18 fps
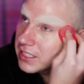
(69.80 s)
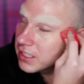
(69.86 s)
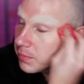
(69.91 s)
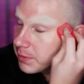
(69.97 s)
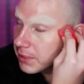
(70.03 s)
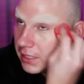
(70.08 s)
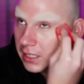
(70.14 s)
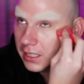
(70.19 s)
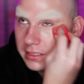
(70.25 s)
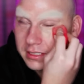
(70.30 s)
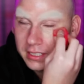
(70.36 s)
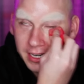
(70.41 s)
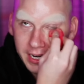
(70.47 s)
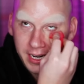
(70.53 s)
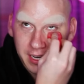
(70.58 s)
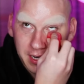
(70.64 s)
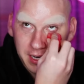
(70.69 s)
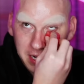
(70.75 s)
it's because
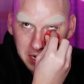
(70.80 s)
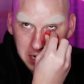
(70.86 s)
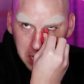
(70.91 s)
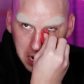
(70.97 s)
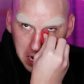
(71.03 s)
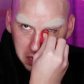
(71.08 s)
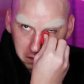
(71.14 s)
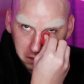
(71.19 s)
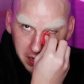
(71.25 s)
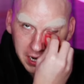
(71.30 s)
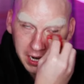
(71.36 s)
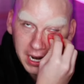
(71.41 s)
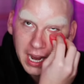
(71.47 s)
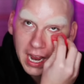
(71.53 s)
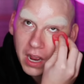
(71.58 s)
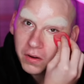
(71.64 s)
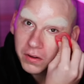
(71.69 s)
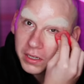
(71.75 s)
I can kind of like
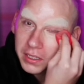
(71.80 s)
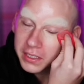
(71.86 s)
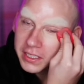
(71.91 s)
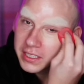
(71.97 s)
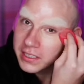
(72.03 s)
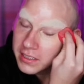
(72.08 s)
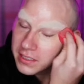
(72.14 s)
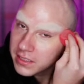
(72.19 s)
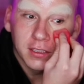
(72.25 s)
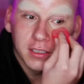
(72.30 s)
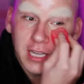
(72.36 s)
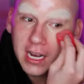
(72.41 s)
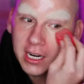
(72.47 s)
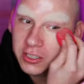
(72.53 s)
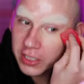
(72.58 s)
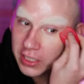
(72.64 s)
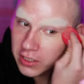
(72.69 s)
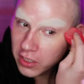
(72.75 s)
count on it to
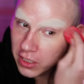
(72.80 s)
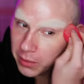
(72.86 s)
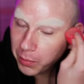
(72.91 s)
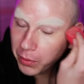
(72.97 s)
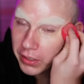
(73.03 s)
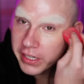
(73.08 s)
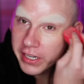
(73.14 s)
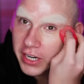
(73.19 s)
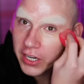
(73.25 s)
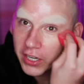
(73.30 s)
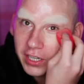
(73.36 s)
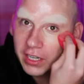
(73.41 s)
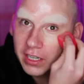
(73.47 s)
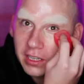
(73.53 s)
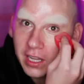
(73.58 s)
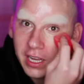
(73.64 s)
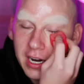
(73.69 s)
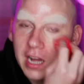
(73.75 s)
actually look pretty
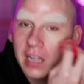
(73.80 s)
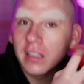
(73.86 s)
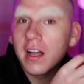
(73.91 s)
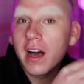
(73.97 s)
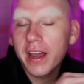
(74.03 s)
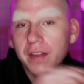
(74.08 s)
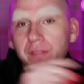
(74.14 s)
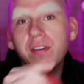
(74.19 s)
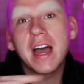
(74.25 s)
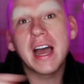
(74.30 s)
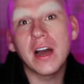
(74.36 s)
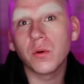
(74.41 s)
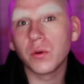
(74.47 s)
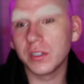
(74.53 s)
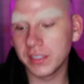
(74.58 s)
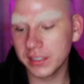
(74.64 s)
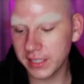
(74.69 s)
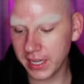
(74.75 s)
good like a lot of
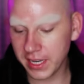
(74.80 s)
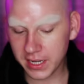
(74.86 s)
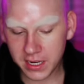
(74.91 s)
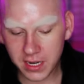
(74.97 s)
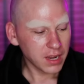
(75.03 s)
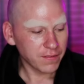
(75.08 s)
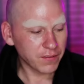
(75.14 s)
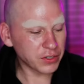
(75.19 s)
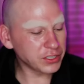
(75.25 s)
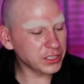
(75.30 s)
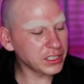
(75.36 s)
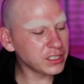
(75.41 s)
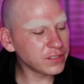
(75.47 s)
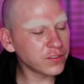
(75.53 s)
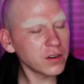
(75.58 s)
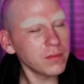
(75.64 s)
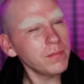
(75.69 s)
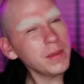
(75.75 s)
hours in
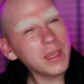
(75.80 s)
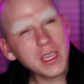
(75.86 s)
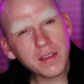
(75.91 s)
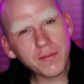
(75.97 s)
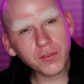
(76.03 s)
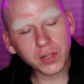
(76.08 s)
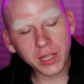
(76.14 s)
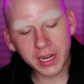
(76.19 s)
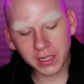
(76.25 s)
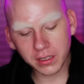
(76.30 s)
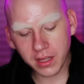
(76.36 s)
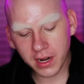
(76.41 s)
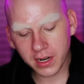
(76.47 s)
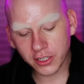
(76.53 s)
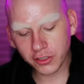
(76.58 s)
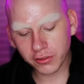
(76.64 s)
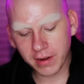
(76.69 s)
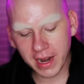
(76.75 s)
versus for me for like a
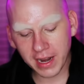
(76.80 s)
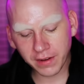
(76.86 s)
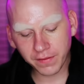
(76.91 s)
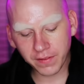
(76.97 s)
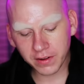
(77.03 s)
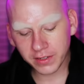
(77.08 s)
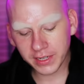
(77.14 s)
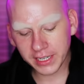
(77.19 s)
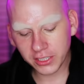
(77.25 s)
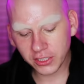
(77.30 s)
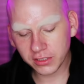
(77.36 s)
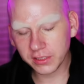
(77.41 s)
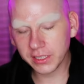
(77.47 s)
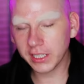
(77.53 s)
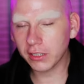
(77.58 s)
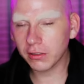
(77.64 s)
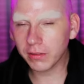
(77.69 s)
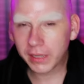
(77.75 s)
lot of drag
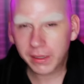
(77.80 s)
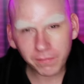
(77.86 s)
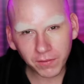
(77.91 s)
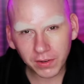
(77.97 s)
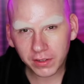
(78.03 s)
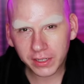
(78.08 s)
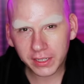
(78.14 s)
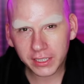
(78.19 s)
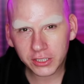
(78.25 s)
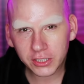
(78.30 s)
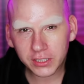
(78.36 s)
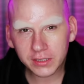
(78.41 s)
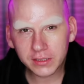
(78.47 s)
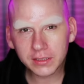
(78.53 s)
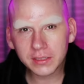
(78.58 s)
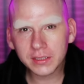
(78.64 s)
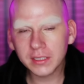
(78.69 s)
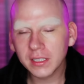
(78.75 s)
foundations like cream
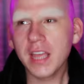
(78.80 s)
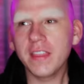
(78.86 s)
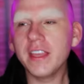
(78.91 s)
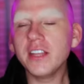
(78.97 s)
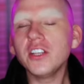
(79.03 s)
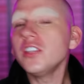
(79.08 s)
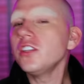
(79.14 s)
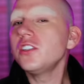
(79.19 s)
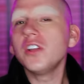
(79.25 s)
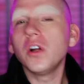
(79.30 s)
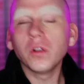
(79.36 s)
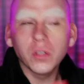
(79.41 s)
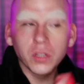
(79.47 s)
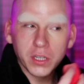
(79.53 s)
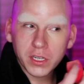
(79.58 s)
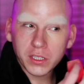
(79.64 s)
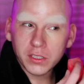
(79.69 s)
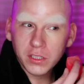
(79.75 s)
foundations they just don't
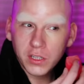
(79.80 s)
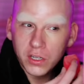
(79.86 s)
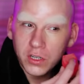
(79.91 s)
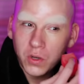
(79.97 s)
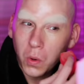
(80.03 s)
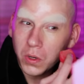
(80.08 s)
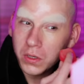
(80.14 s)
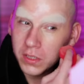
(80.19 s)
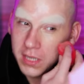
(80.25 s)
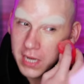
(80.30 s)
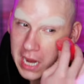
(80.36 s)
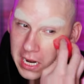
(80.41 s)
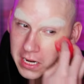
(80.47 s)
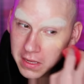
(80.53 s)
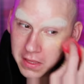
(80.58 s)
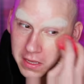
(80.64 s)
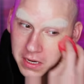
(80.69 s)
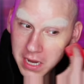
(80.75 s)
look as good towards the
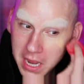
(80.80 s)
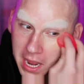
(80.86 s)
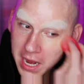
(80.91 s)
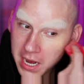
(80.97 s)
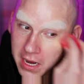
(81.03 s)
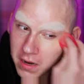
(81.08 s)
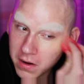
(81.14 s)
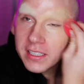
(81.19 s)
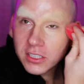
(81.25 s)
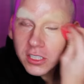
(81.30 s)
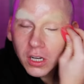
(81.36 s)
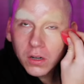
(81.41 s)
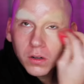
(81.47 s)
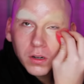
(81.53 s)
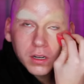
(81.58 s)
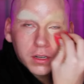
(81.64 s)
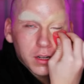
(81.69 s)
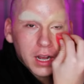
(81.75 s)
end of the day.
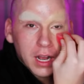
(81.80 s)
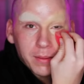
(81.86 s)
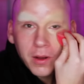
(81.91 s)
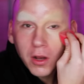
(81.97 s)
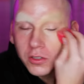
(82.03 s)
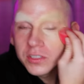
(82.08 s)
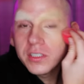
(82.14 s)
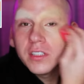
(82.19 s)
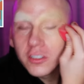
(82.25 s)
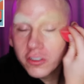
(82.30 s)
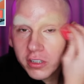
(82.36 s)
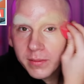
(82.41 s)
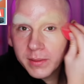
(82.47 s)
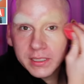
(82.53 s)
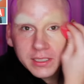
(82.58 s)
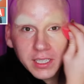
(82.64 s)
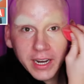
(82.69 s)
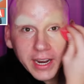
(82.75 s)
So I'm hosting the
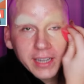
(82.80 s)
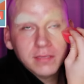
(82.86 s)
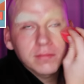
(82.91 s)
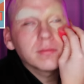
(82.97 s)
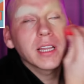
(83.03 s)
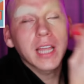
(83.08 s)
Streamys today